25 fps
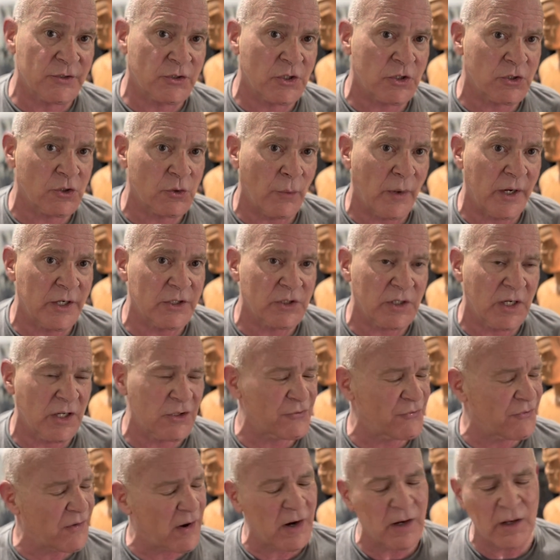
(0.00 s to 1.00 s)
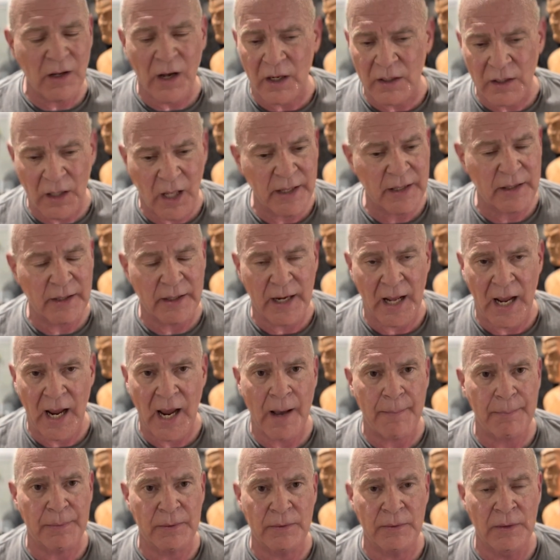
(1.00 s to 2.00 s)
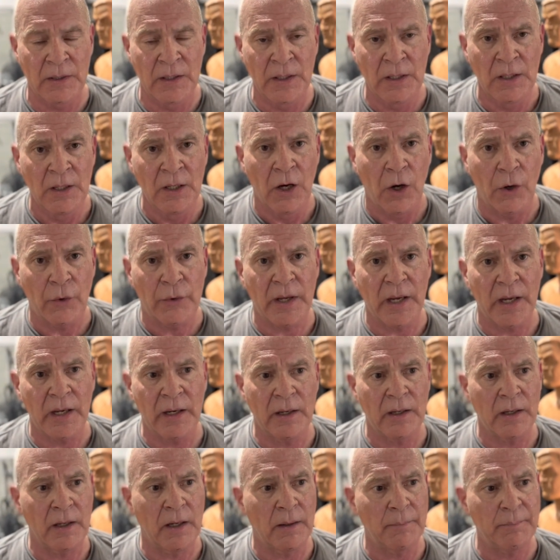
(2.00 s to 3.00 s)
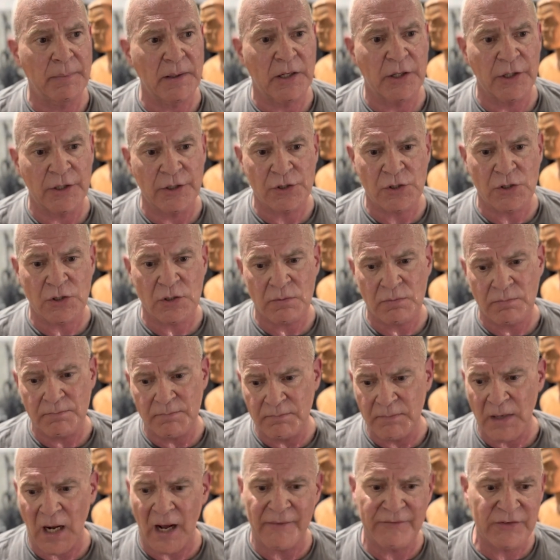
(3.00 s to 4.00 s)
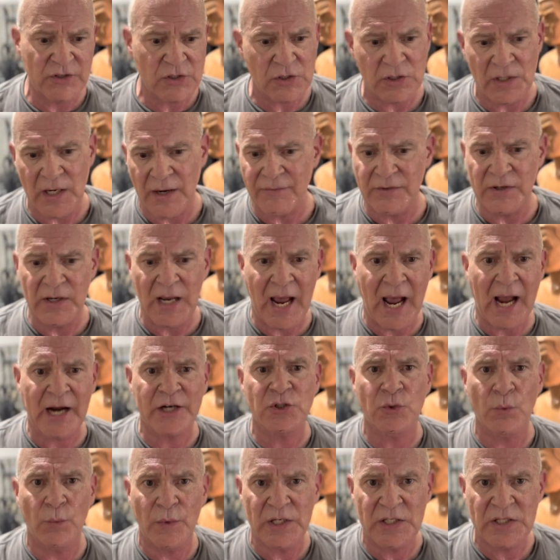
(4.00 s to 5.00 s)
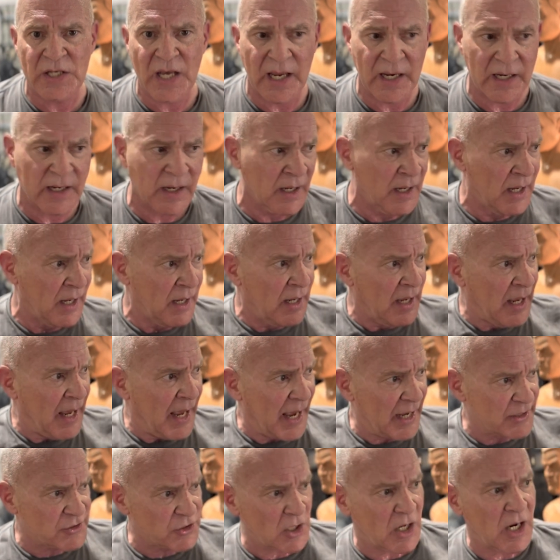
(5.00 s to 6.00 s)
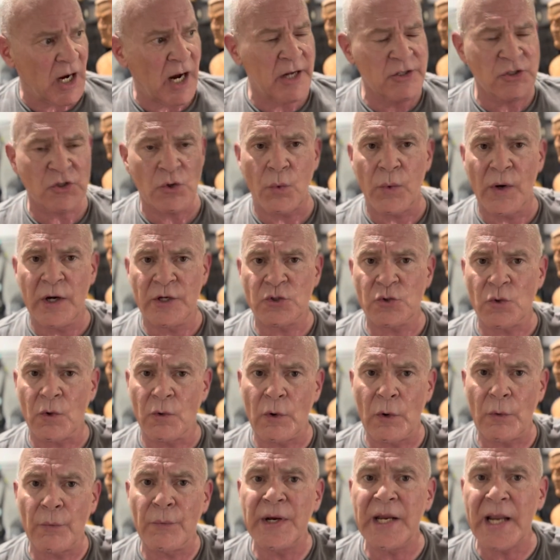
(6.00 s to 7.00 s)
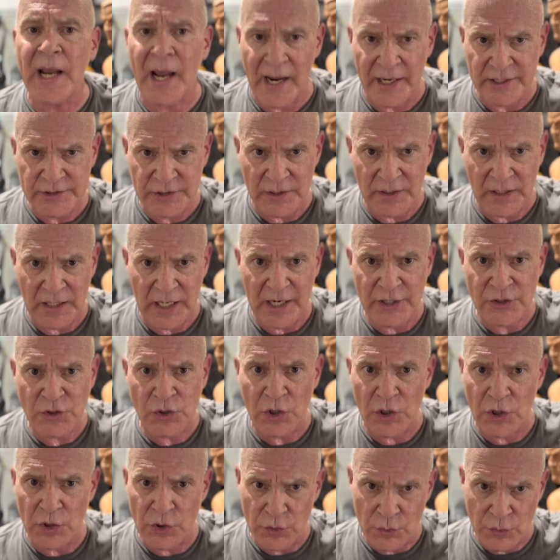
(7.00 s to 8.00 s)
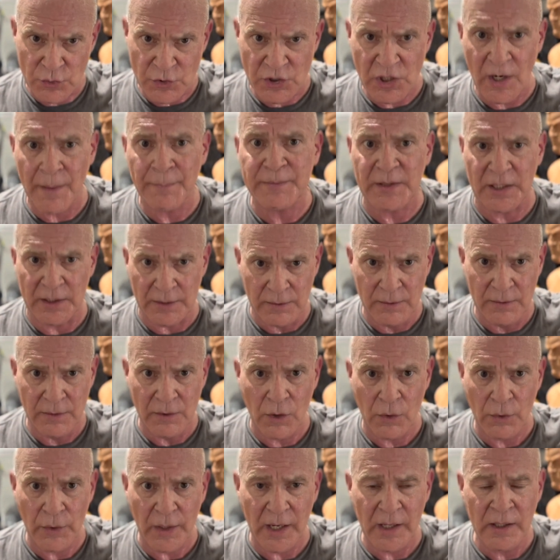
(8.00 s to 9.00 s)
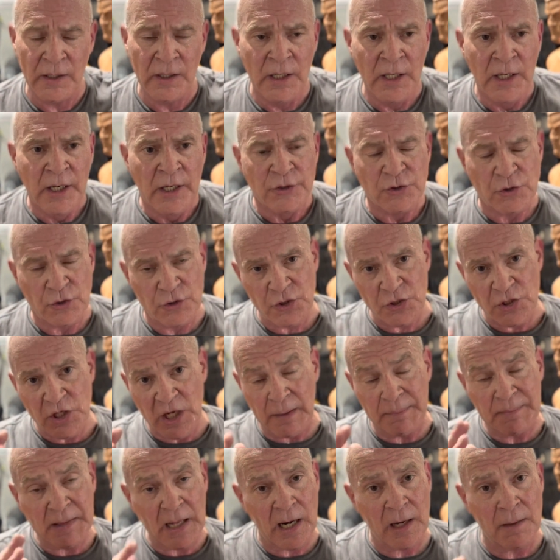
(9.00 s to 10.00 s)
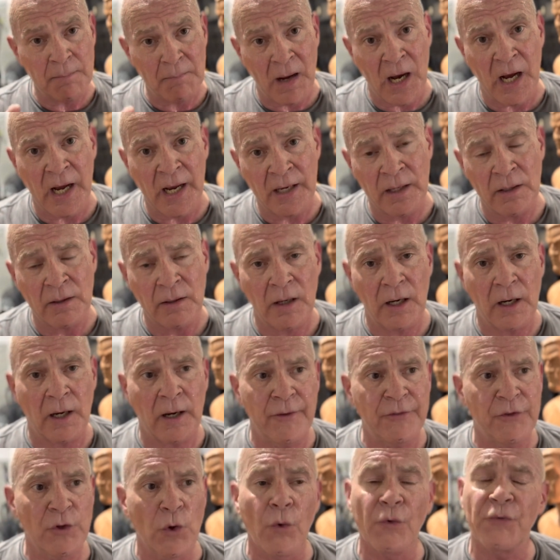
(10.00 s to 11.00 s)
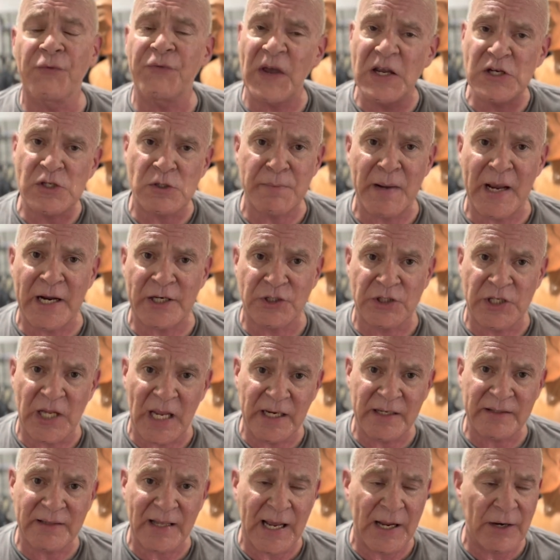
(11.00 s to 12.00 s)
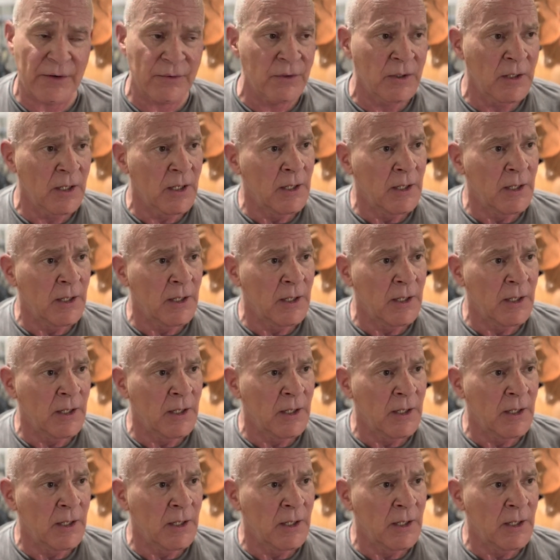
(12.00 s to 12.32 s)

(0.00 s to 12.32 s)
situation, that's very unlikely to happen, okay? Uh, because obviously every action we take has a consequence or a reaction. The guy's gonna do something okay? So just keep that in mind. Uh, the old face mash takedown,